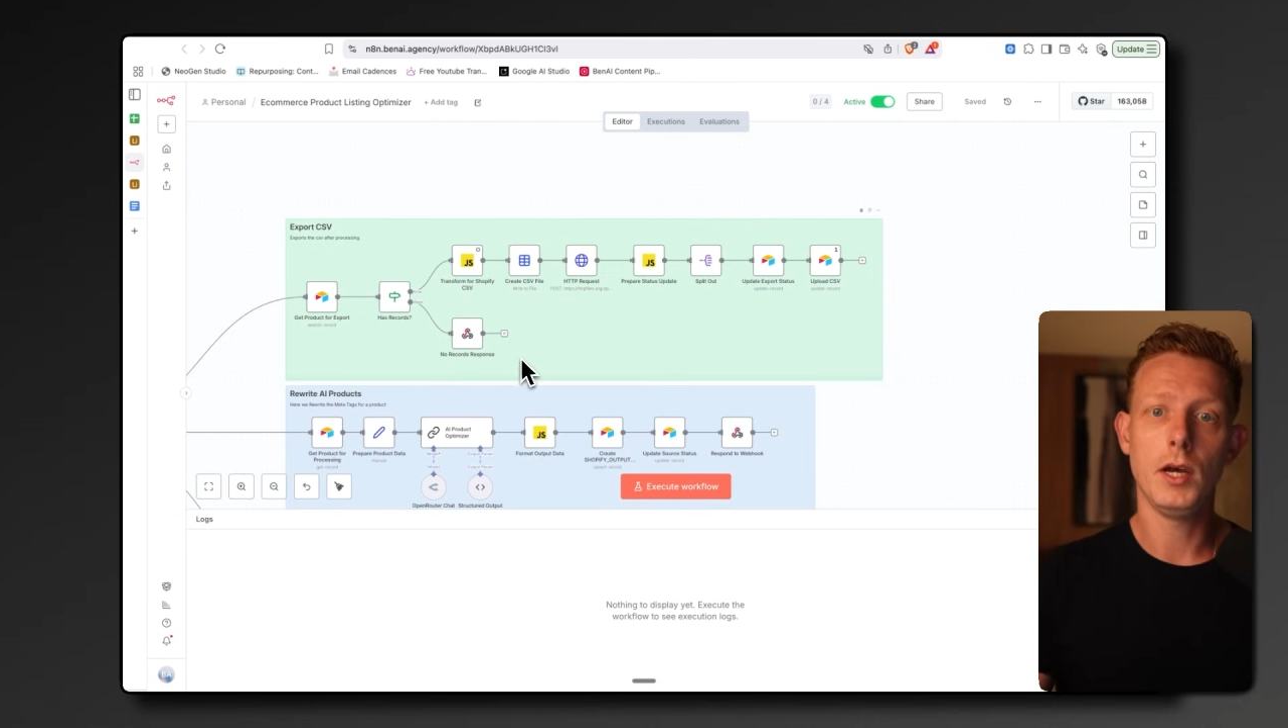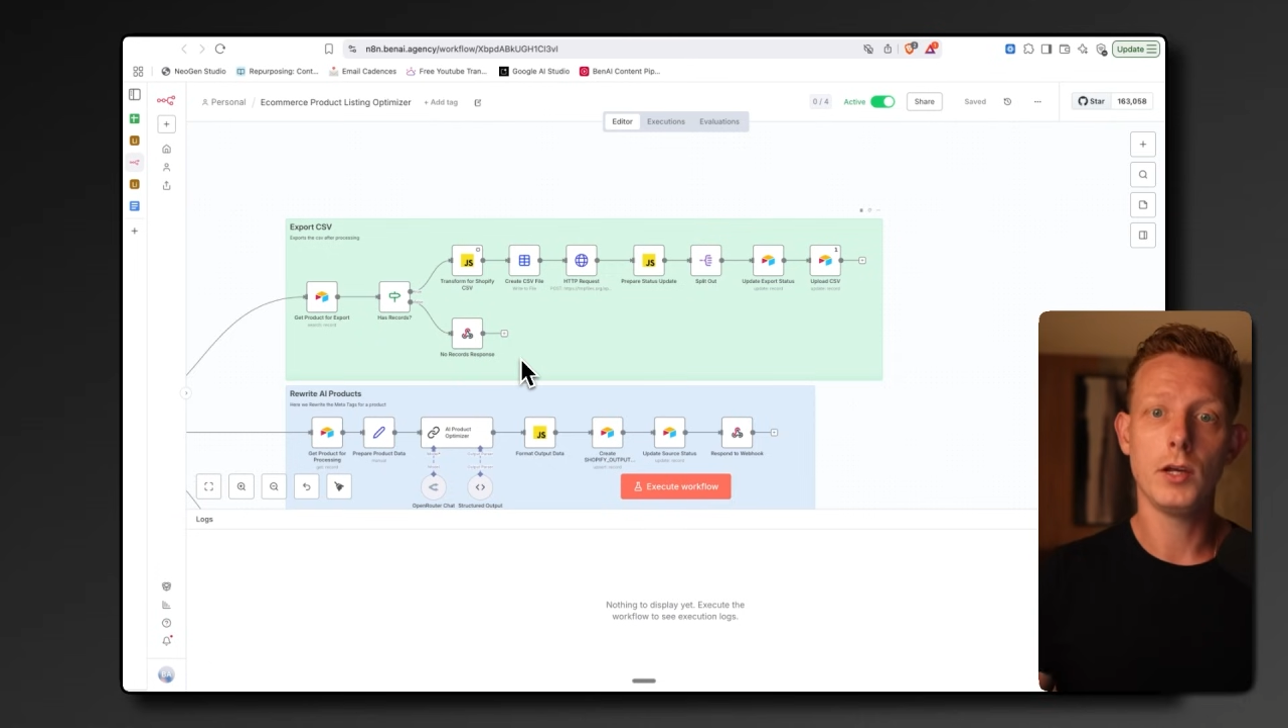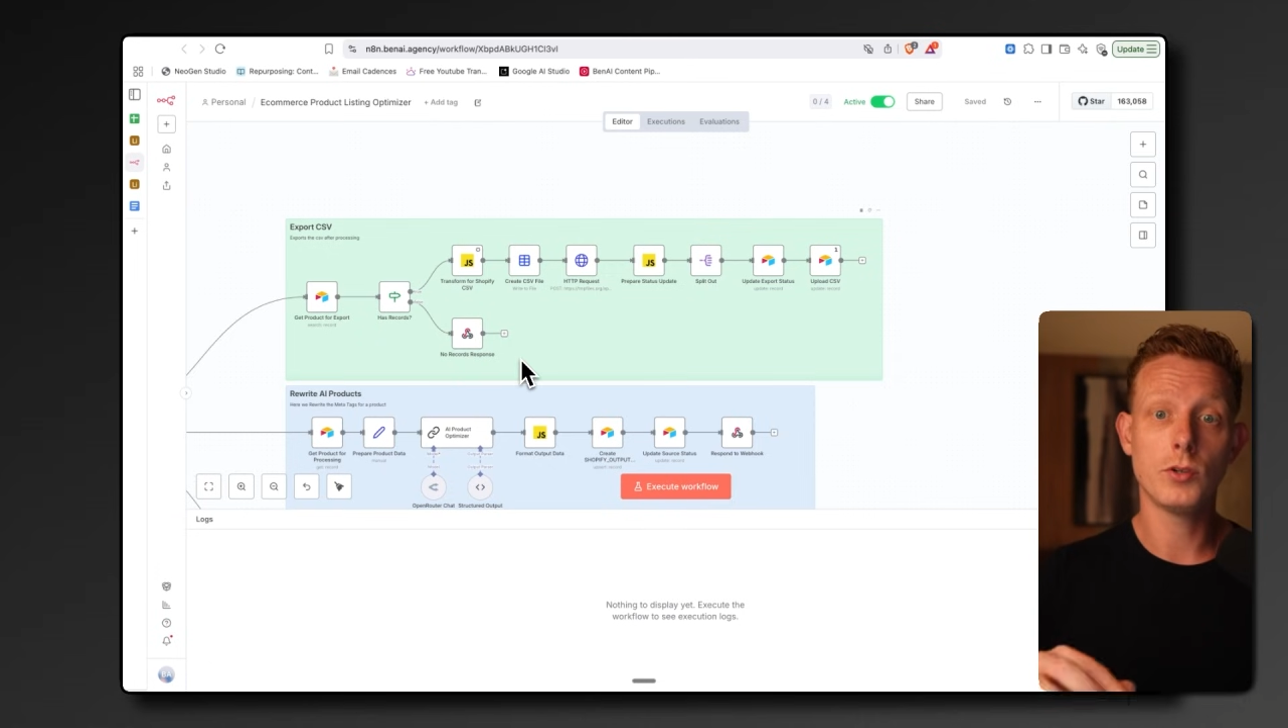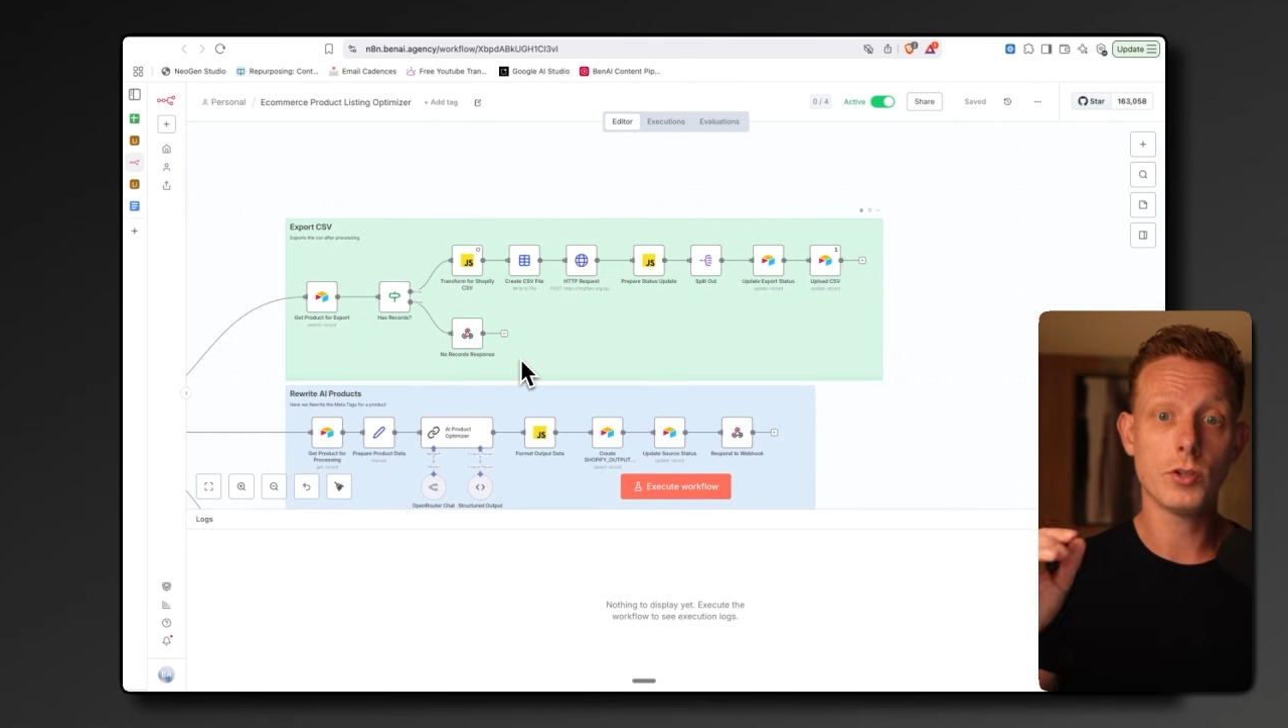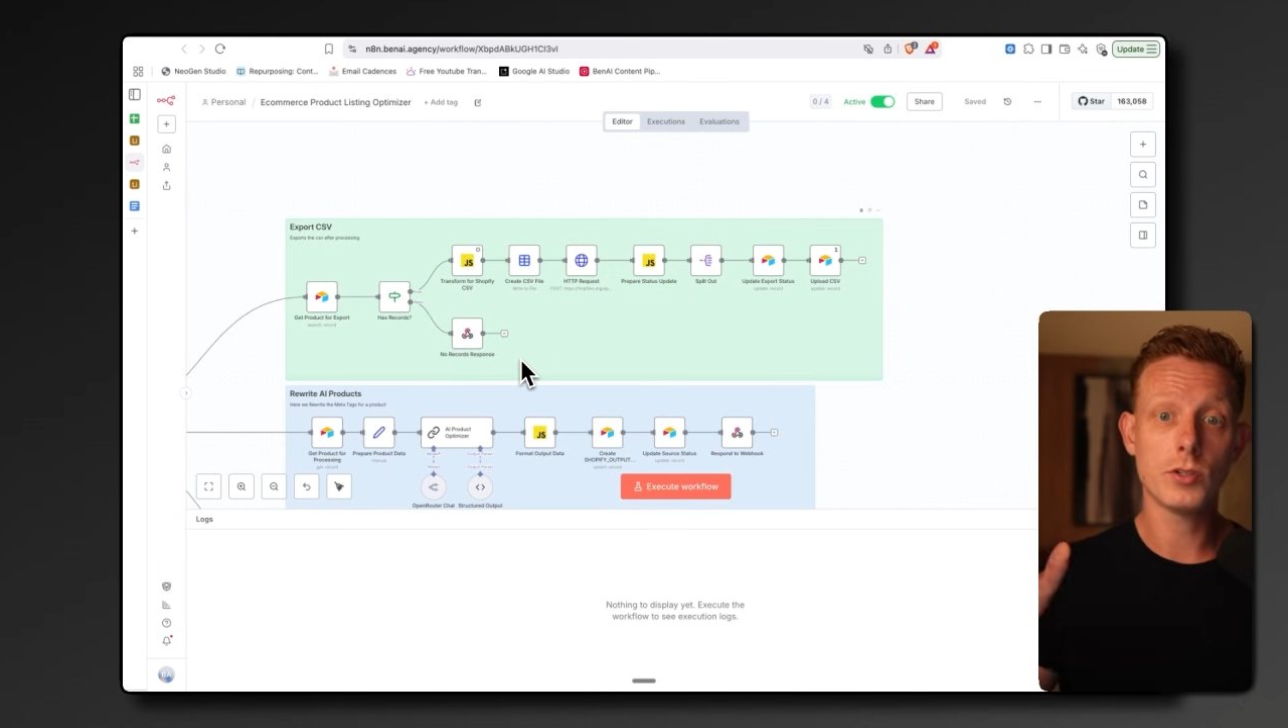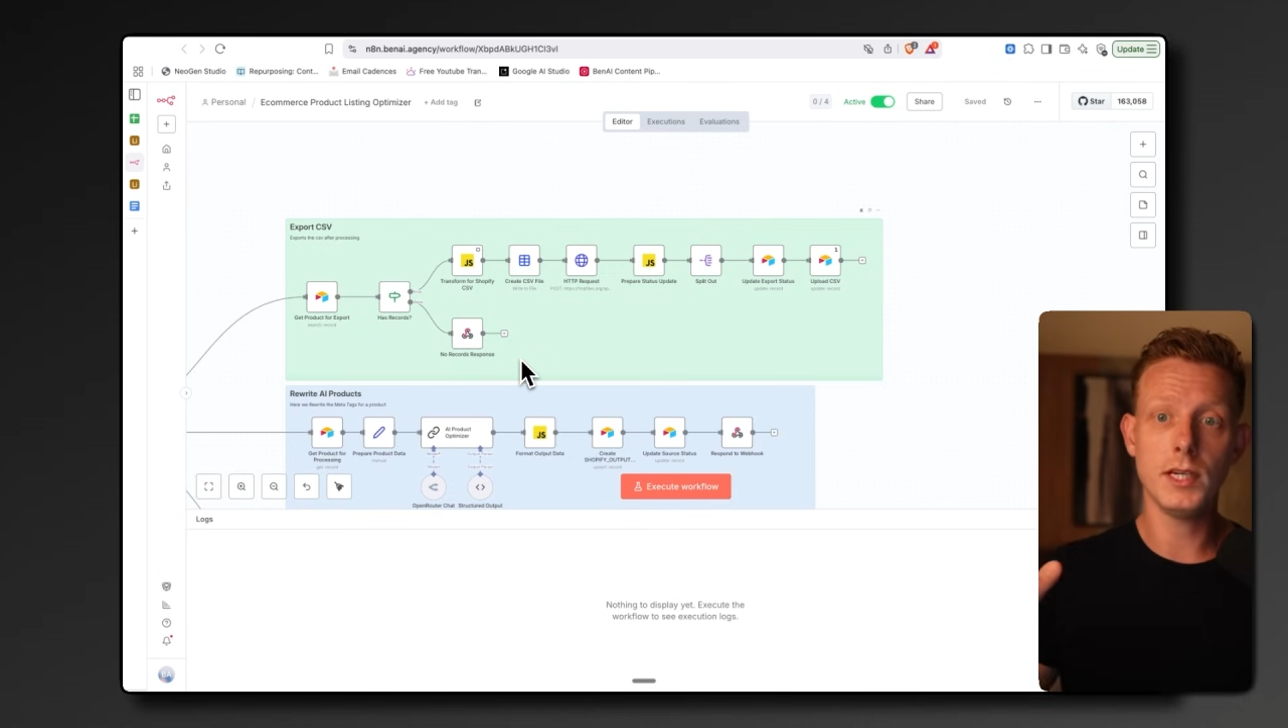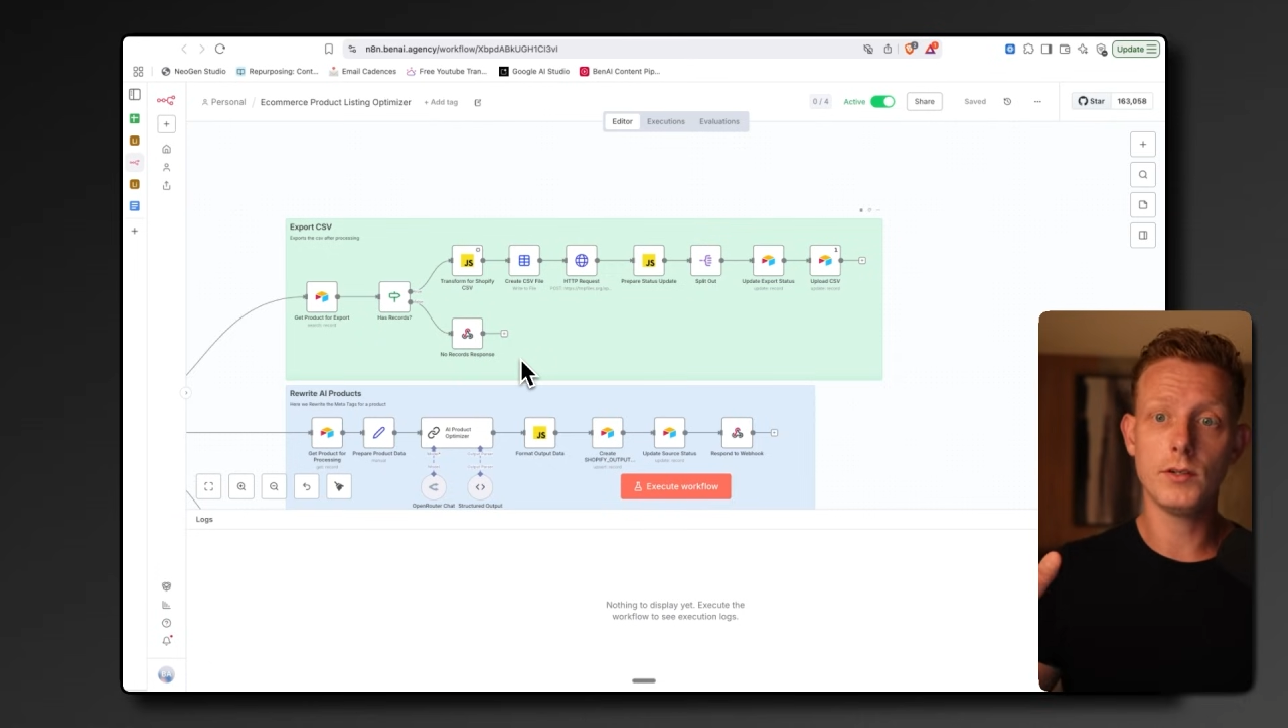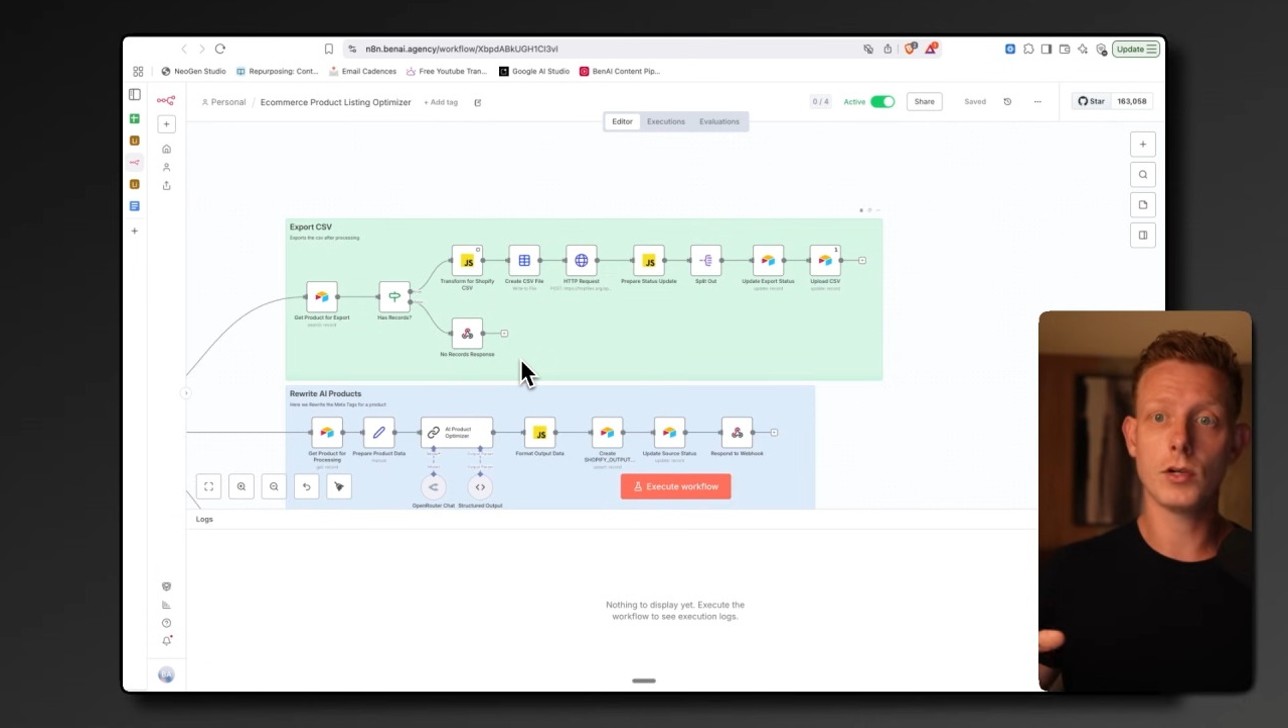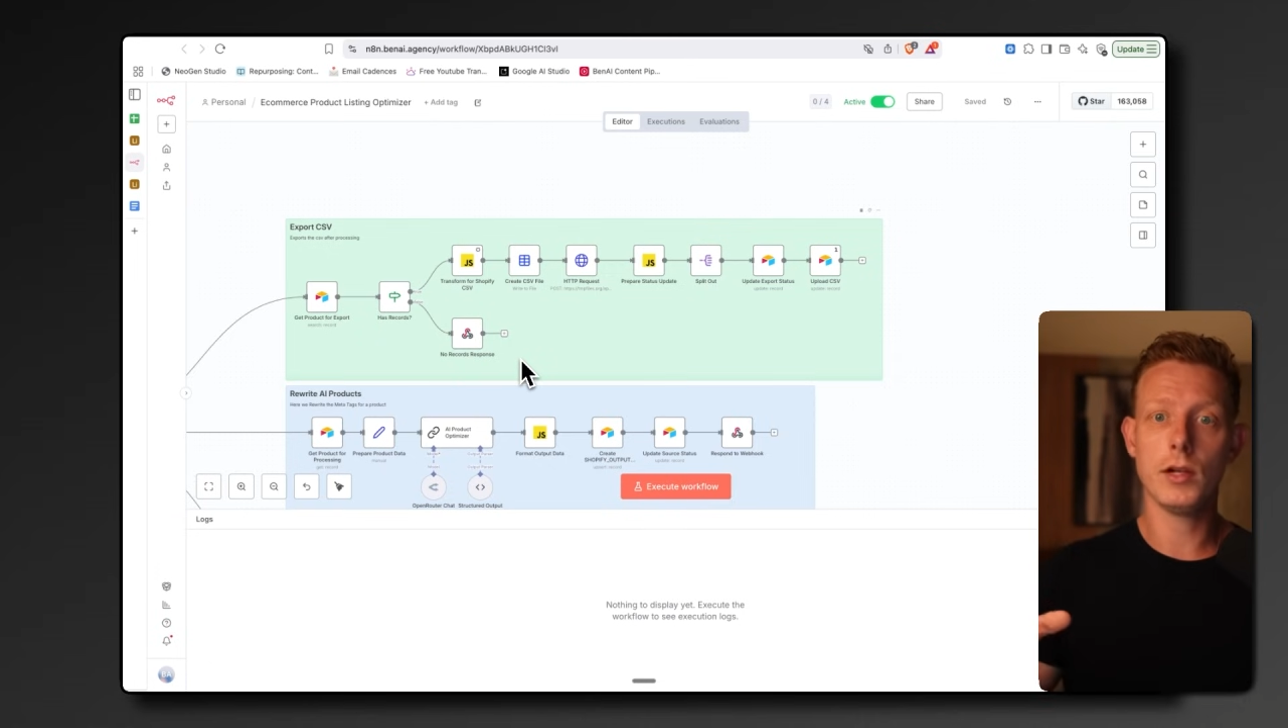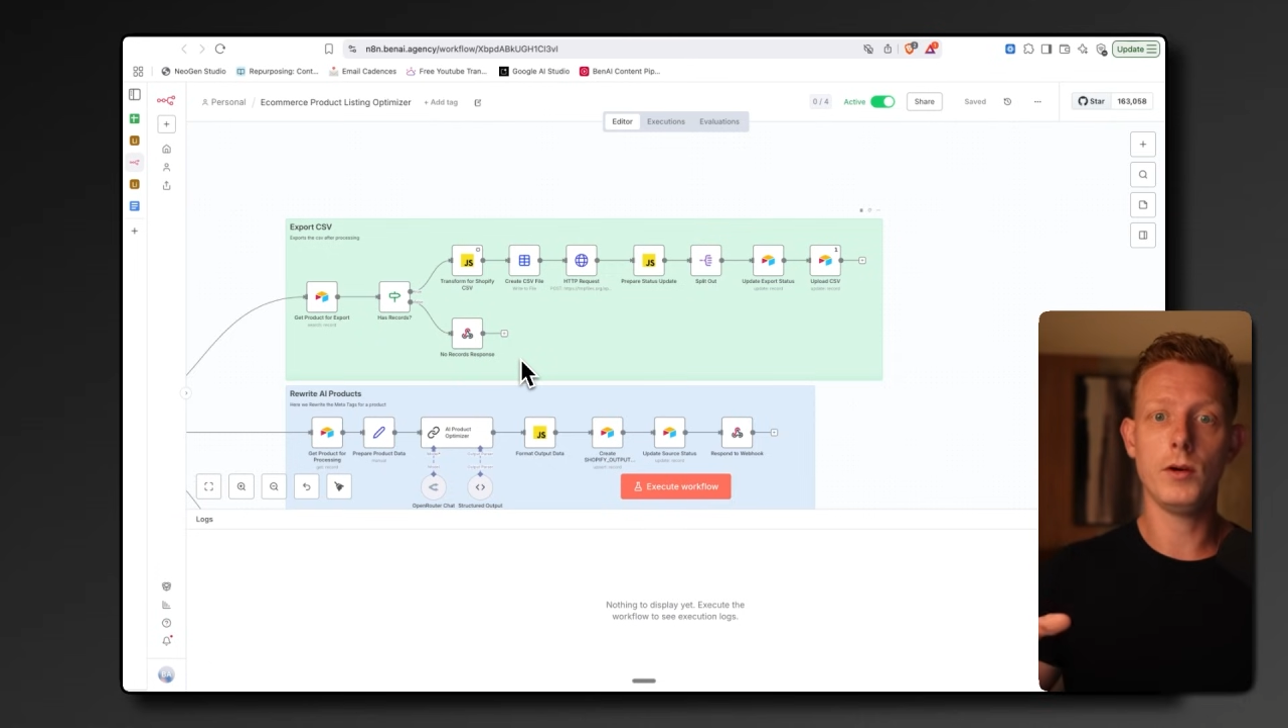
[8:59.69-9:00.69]
you just need
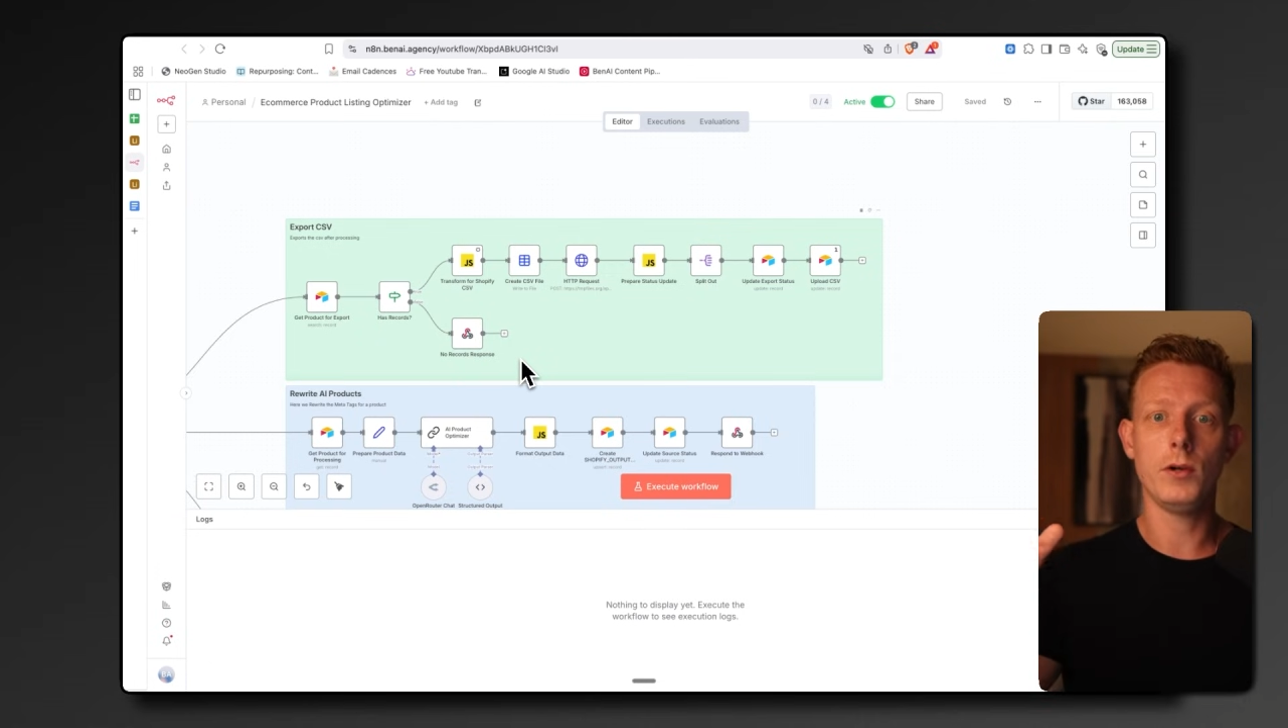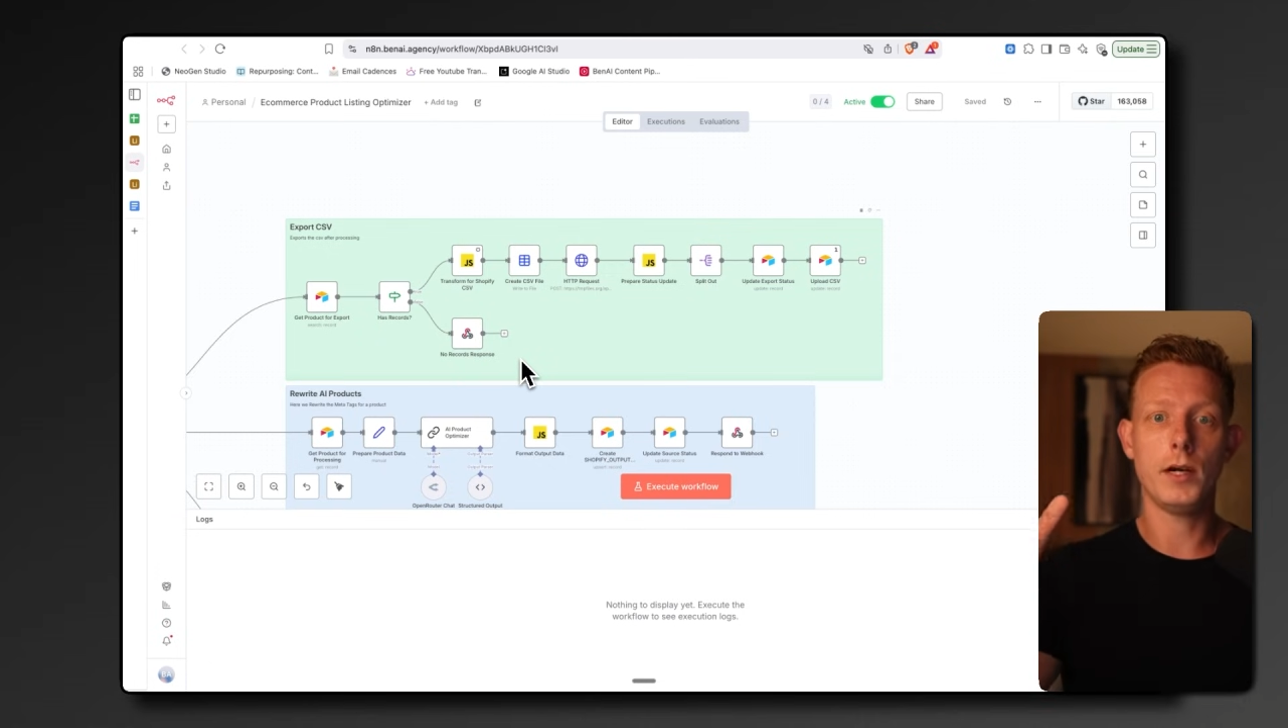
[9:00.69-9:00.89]
to clone